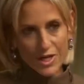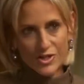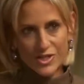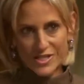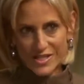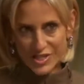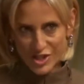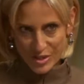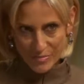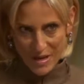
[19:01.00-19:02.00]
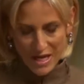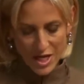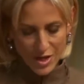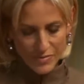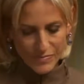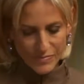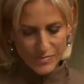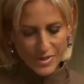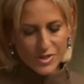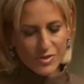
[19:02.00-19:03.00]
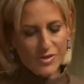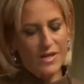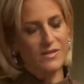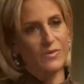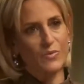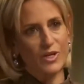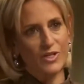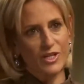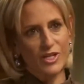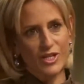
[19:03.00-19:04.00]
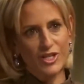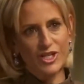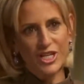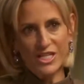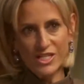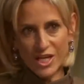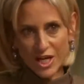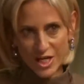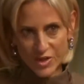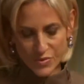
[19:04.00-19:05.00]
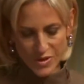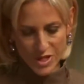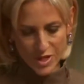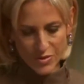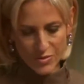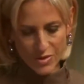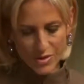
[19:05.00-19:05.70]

She says she met you in 2001. She dined with you.